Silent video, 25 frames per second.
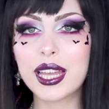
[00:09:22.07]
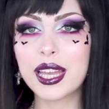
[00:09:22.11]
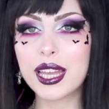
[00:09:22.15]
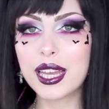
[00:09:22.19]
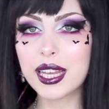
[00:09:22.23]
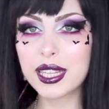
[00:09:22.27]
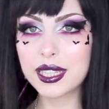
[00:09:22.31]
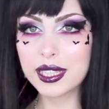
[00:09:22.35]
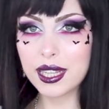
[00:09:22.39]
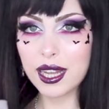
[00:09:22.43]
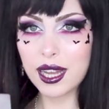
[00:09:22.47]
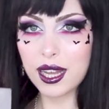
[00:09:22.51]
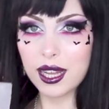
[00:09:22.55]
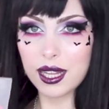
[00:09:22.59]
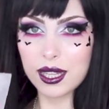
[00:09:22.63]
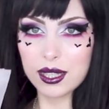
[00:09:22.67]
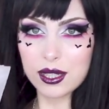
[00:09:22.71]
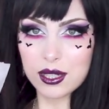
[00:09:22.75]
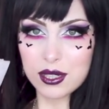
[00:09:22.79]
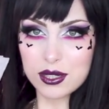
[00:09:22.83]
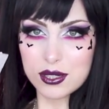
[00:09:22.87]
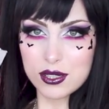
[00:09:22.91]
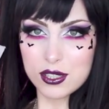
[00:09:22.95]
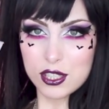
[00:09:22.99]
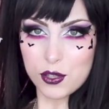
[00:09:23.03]
and I
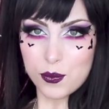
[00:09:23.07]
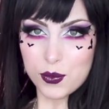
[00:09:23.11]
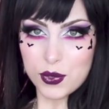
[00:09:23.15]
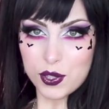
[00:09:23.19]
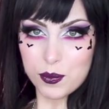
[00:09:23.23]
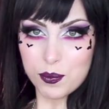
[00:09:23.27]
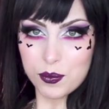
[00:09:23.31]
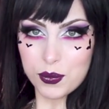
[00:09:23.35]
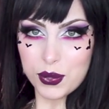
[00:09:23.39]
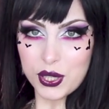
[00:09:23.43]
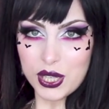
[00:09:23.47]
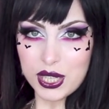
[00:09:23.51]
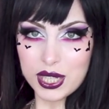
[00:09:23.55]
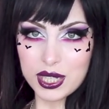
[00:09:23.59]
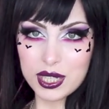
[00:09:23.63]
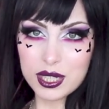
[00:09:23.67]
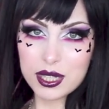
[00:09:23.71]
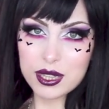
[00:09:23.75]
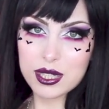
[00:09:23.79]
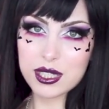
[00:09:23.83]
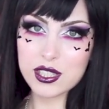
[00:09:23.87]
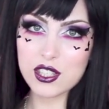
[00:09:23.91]
got something pink.